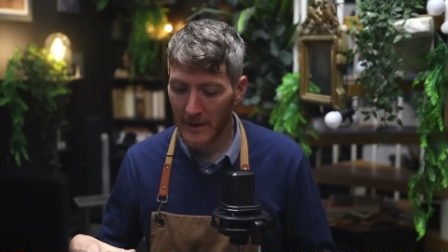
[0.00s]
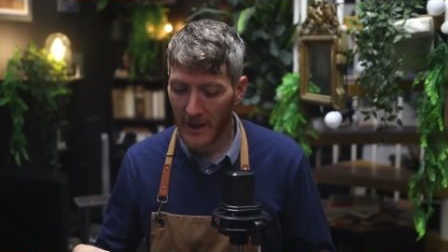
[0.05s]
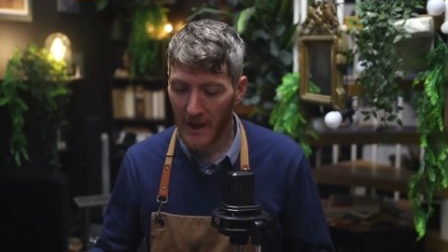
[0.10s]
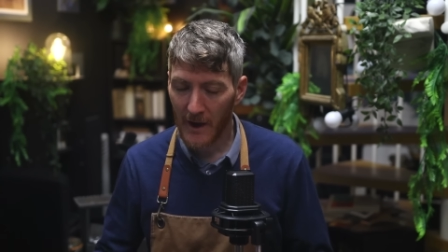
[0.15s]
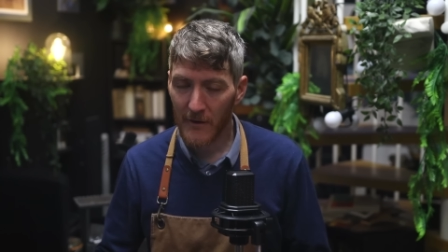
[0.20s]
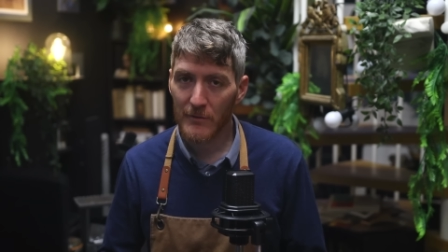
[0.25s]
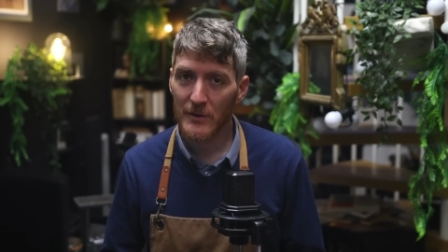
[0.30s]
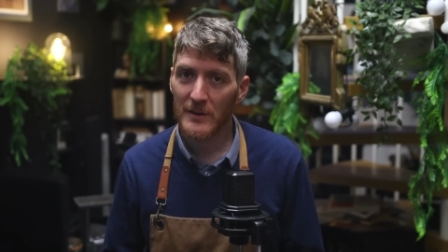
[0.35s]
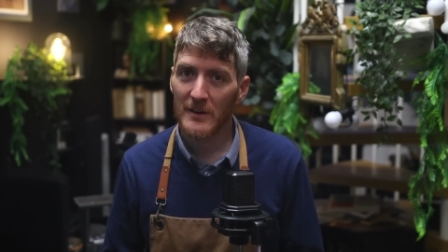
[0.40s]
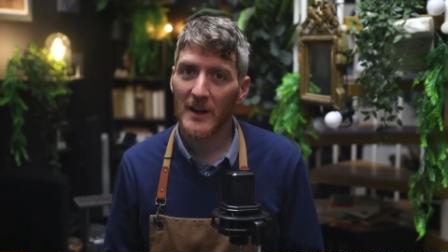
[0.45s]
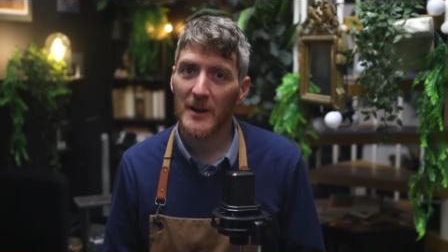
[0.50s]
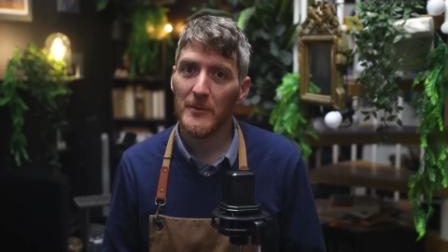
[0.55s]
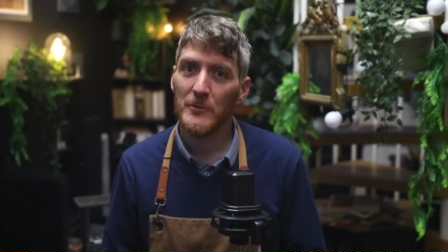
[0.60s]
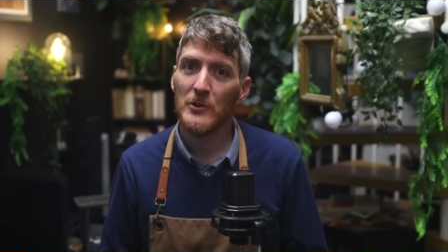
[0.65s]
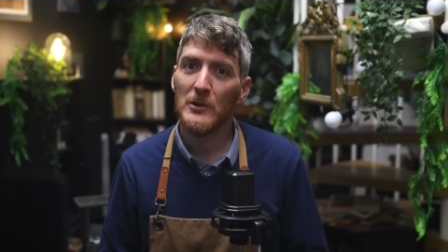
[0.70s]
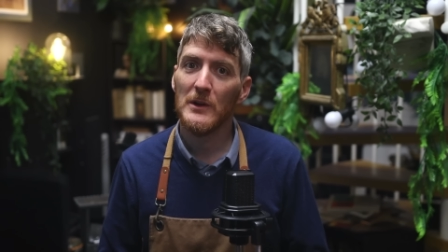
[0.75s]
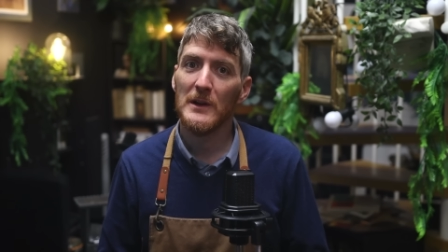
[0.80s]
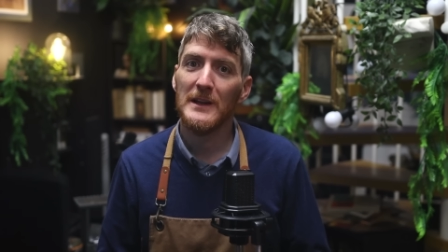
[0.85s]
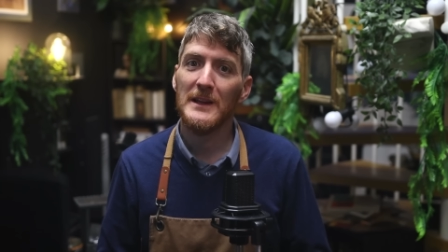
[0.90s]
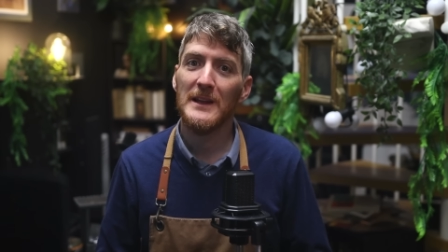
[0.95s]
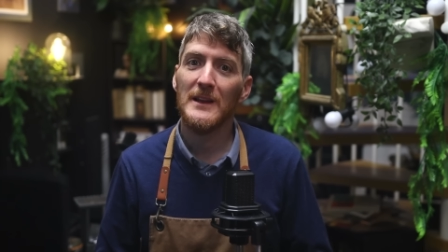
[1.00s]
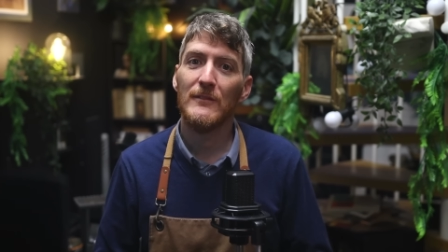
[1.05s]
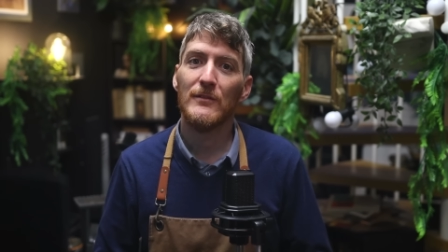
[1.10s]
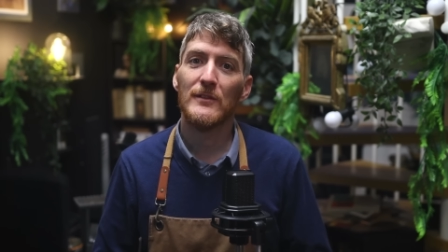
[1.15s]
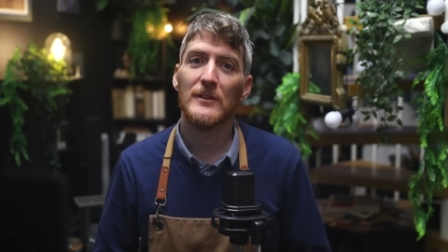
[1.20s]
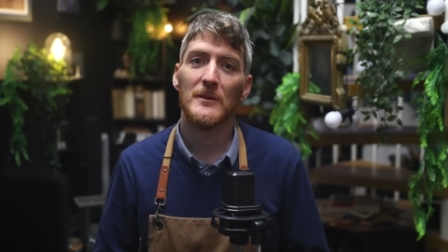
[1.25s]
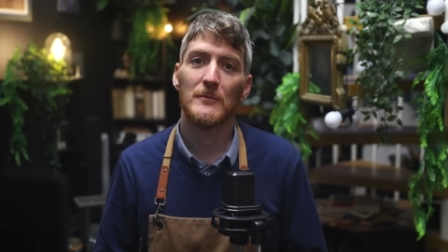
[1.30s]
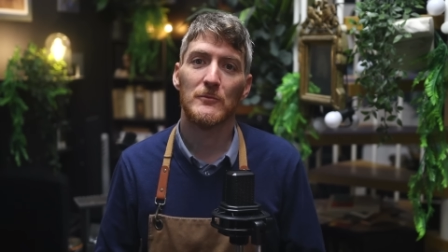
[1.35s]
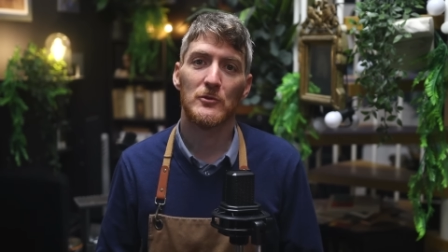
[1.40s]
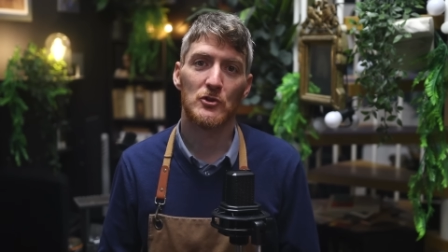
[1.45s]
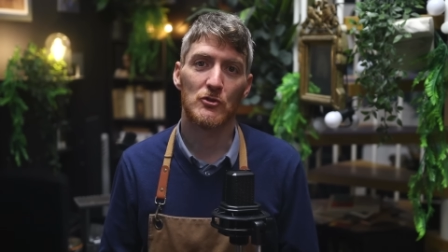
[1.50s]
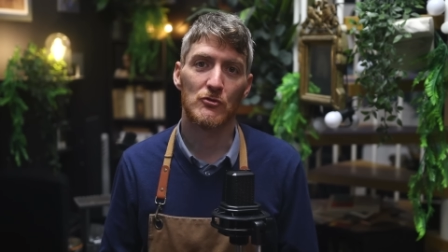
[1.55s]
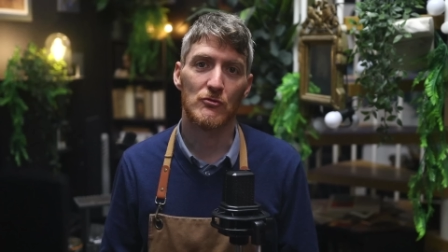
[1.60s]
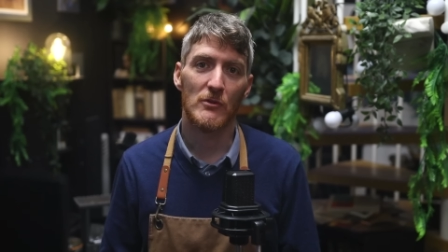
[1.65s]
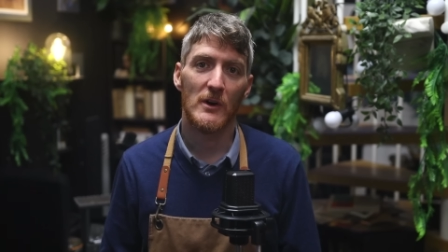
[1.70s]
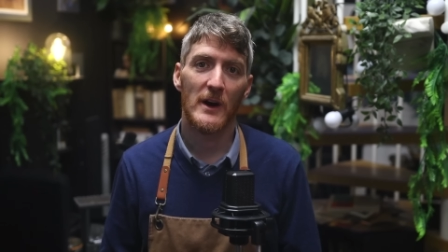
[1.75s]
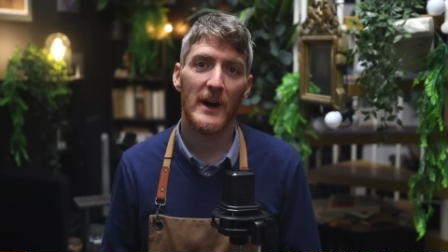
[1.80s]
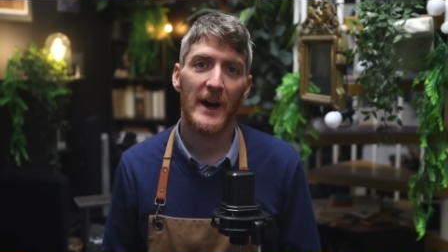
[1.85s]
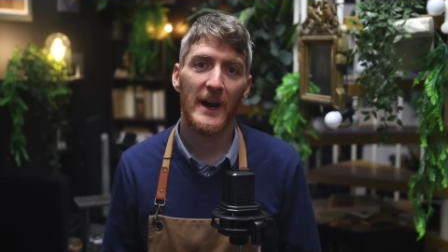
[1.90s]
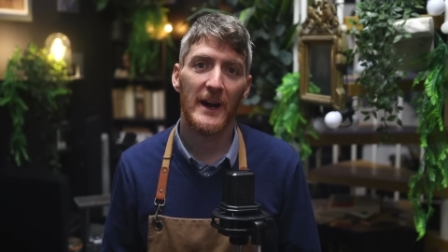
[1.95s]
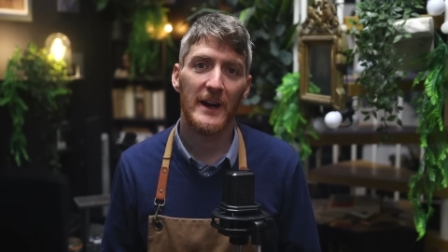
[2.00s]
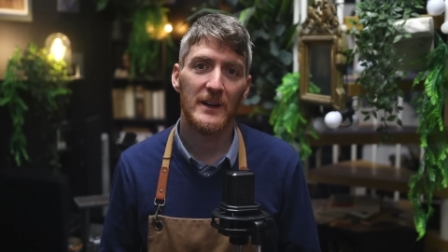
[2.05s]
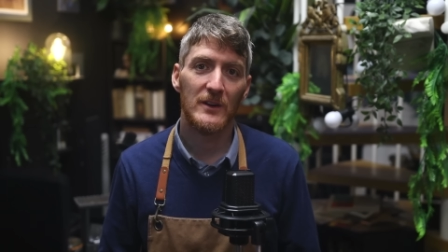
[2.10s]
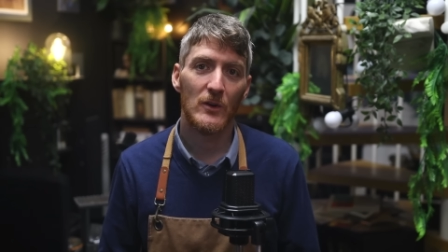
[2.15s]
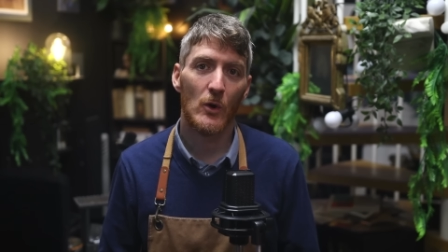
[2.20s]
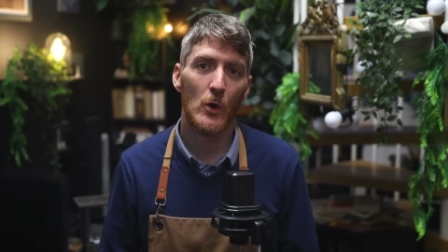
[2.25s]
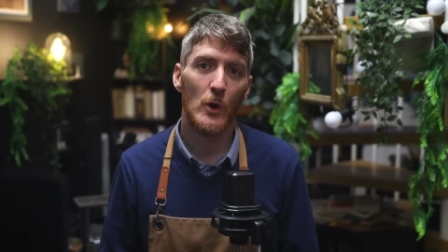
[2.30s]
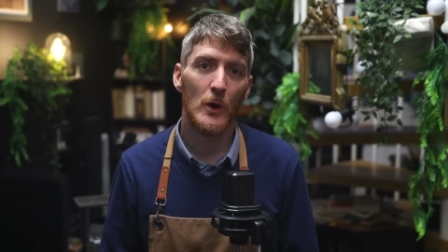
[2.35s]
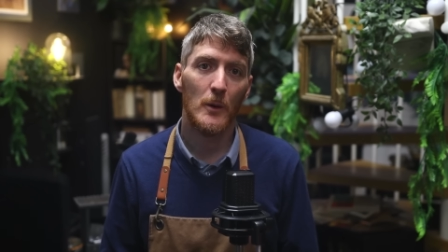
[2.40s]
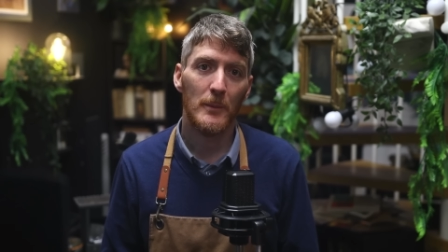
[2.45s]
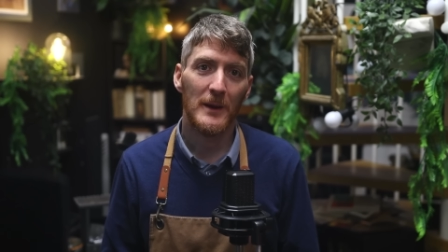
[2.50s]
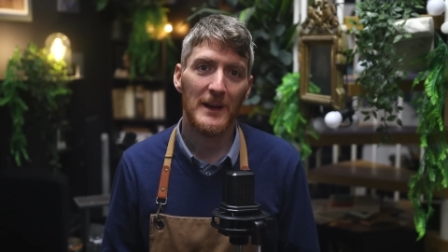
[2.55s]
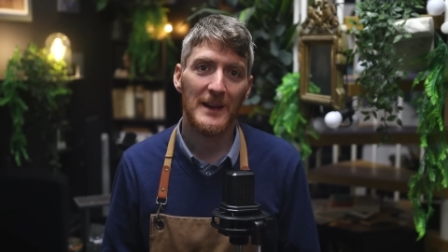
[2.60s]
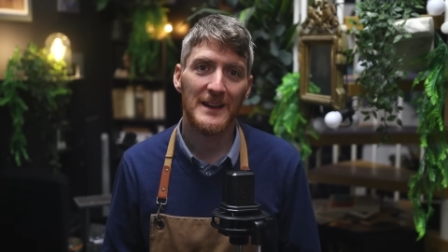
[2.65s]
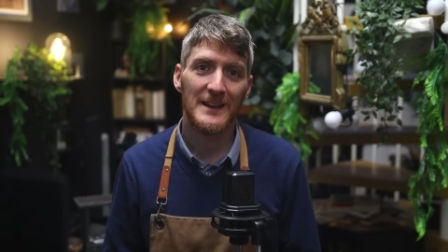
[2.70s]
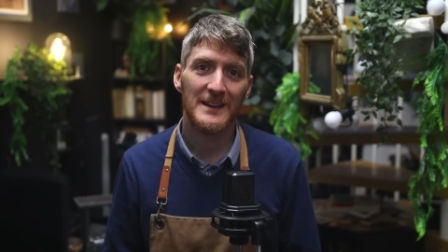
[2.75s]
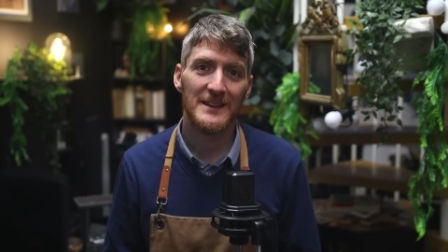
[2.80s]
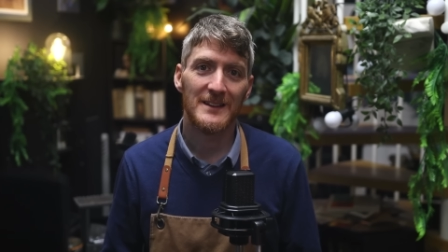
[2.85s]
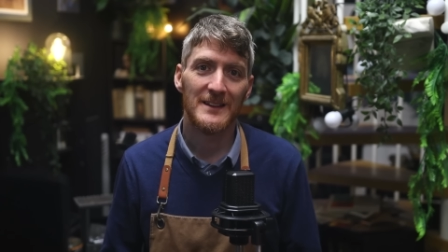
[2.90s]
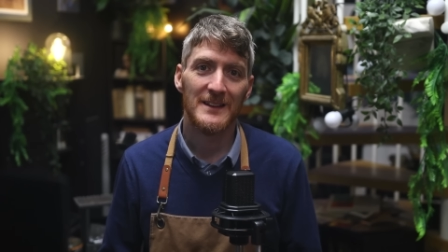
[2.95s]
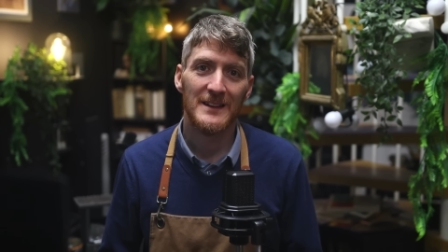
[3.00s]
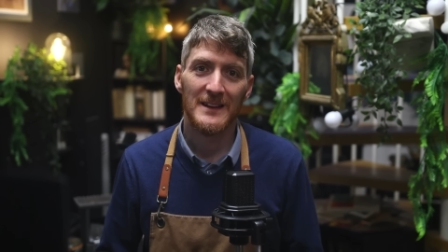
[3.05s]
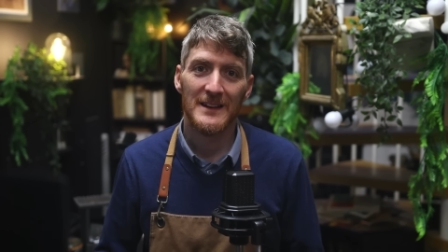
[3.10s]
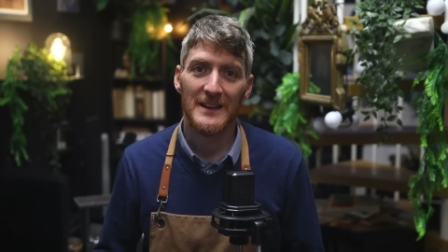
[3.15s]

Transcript: every time you leave some dried oil paint,